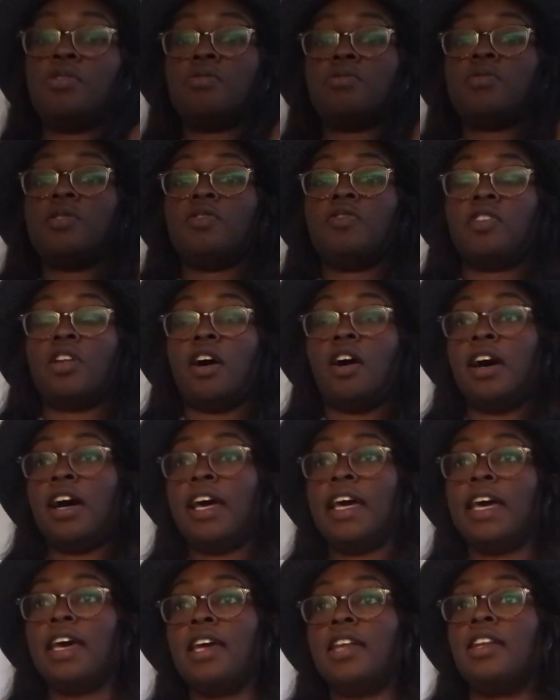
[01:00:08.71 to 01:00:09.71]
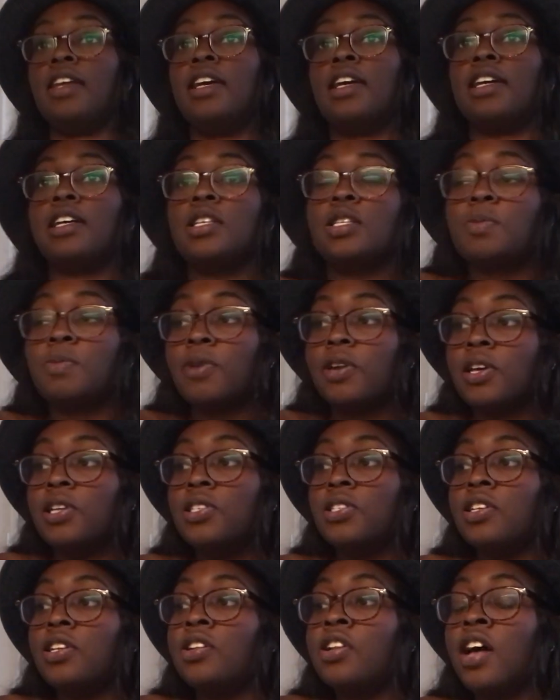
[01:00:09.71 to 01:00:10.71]
through a lot and like
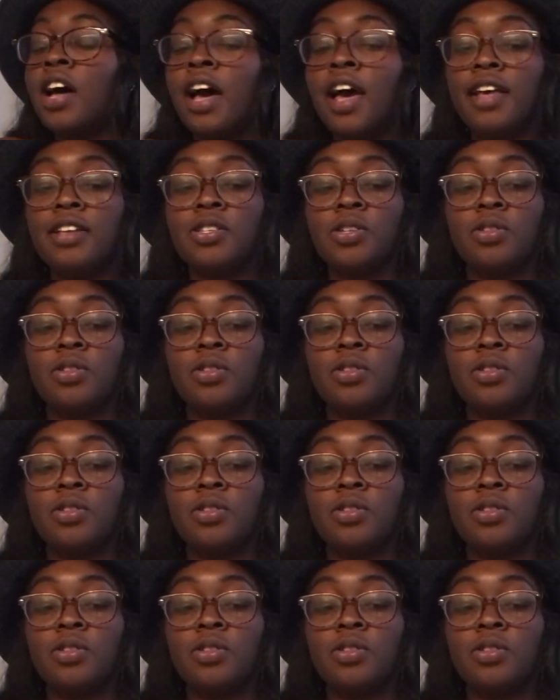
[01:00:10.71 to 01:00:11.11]
experienced a lot.